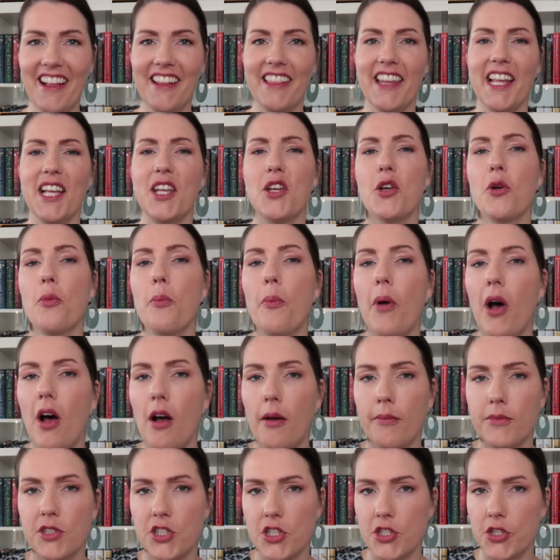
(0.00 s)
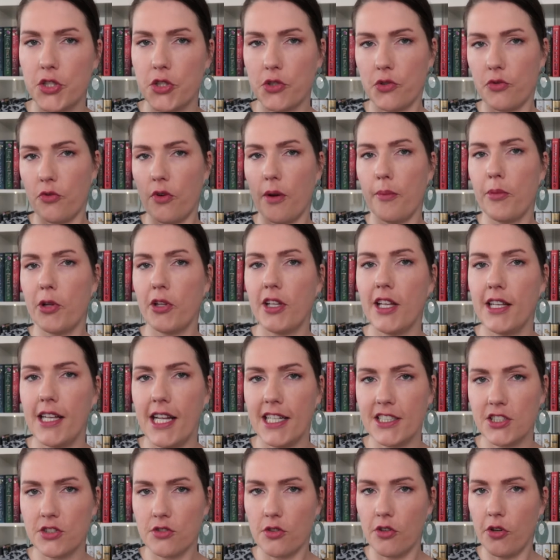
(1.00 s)
Like your mom just scribbled an
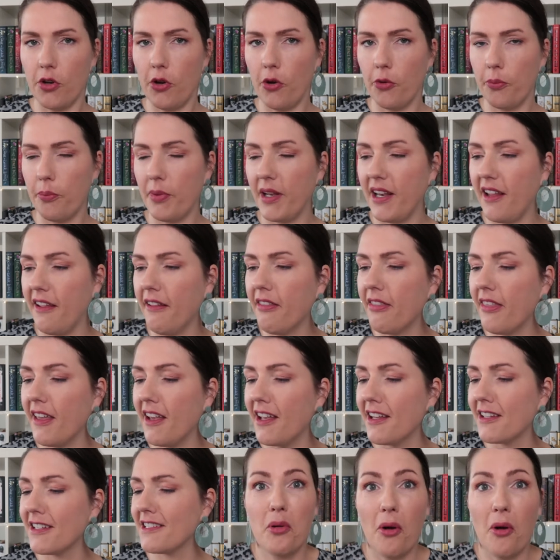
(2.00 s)
extra note beneath it.